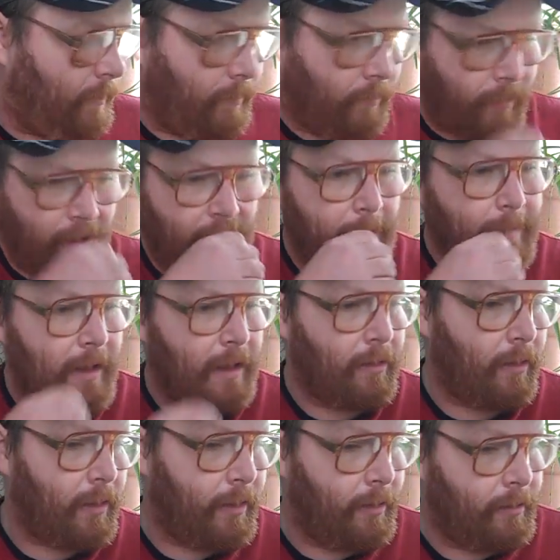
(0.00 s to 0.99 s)
I mean, I'm not
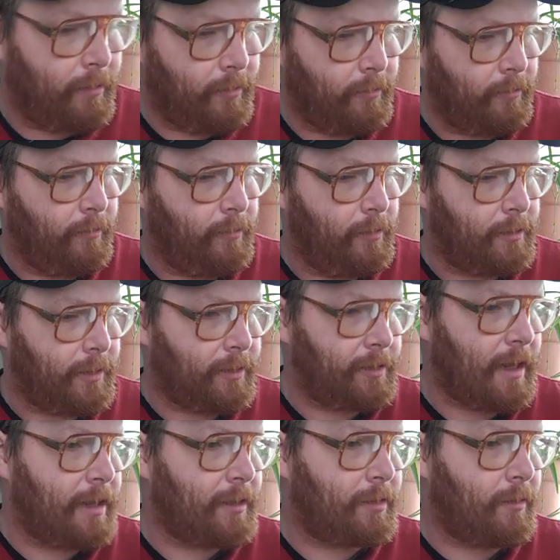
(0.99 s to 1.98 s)
going to
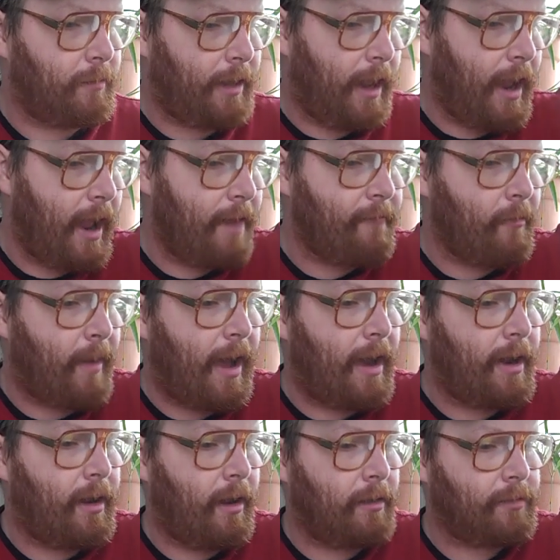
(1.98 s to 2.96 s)
suggest them to
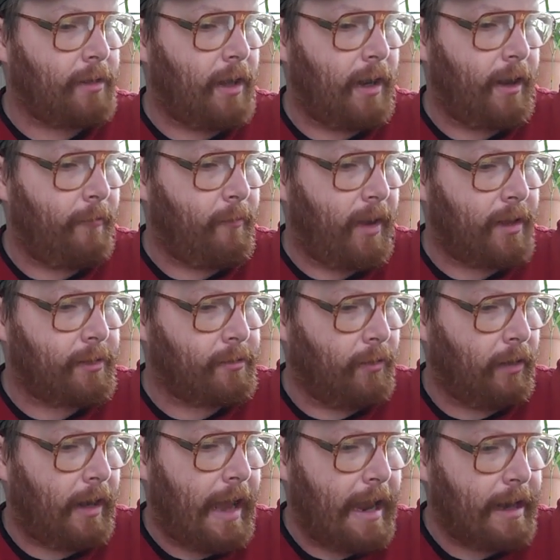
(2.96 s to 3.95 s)
everybody because not everybody's
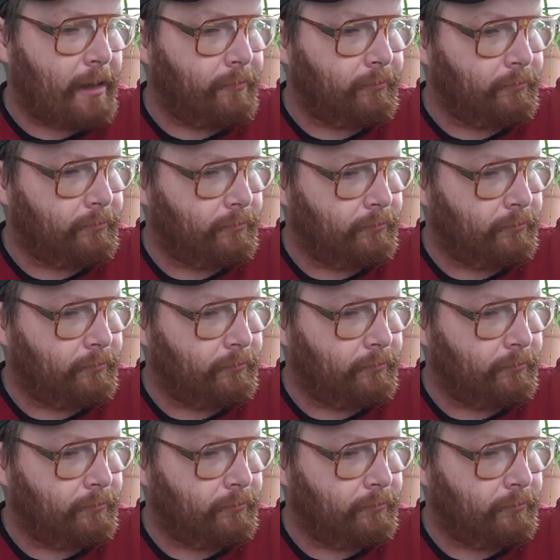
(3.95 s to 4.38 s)
going to like them.